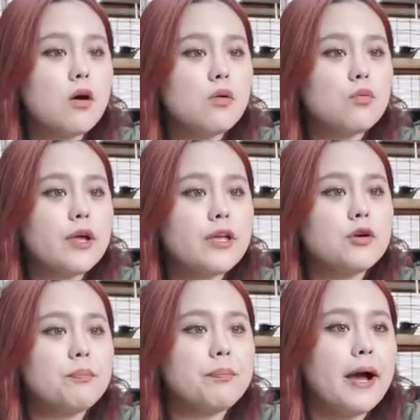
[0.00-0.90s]
So
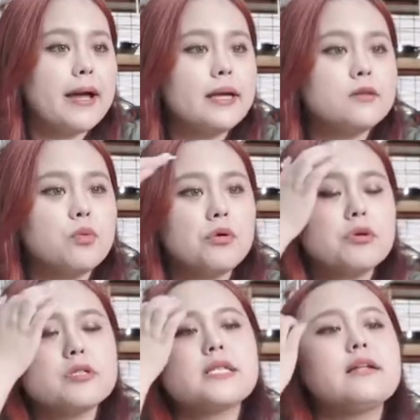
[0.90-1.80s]
when you buy it,
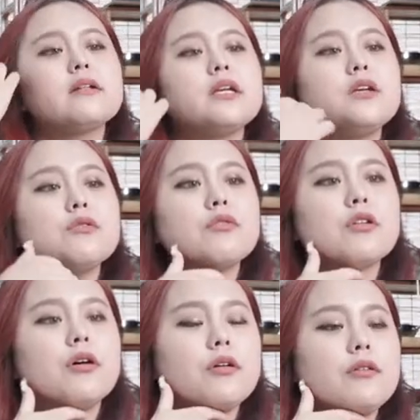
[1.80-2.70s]
we will sending you
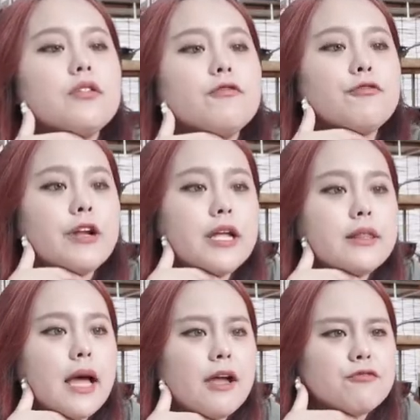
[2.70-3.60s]
the
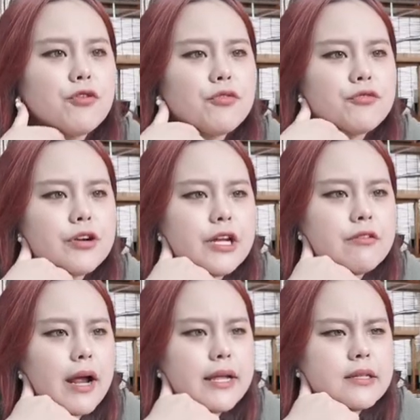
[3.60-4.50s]
free knife for free,
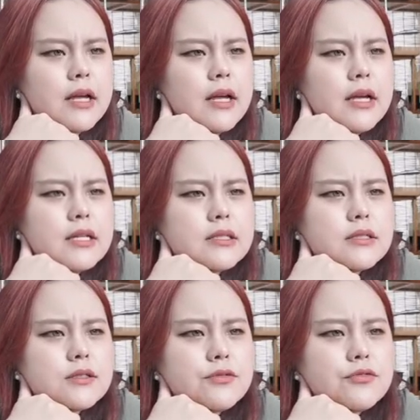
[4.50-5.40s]
right?
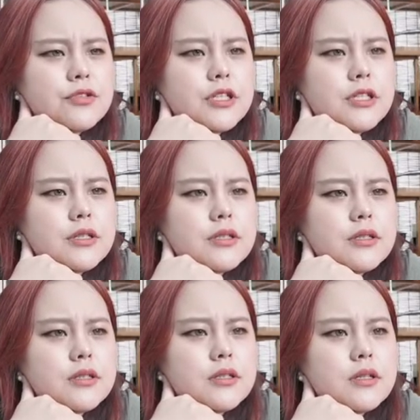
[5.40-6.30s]
Does the free
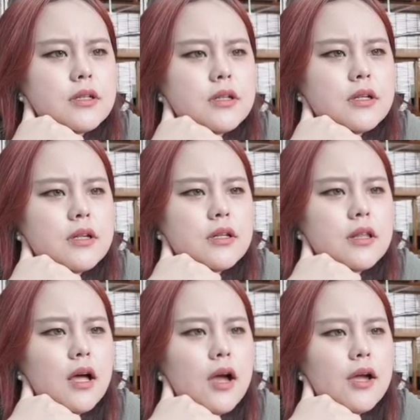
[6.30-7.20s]

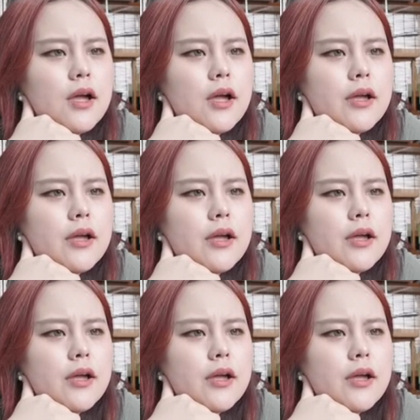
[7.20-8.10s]
knife
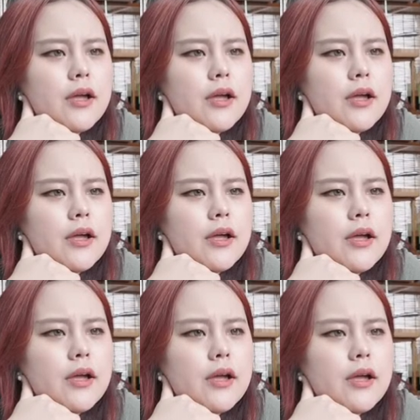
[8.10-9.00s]
show before you
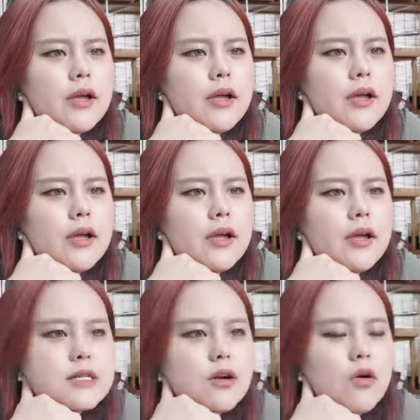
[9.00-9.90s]
place
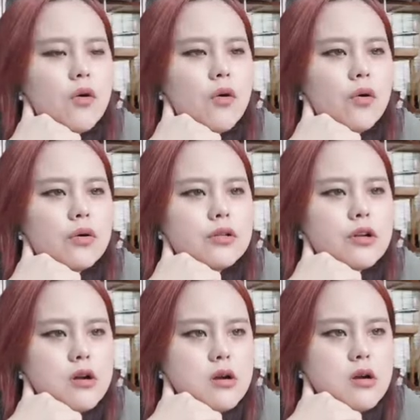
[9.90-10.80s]
the
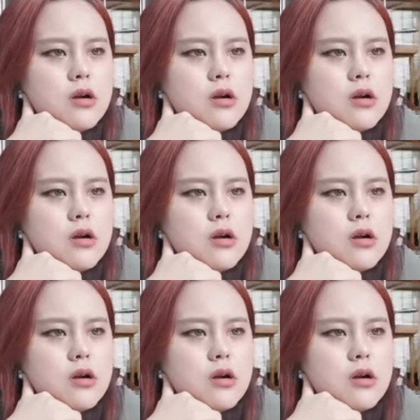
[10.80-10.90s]
order?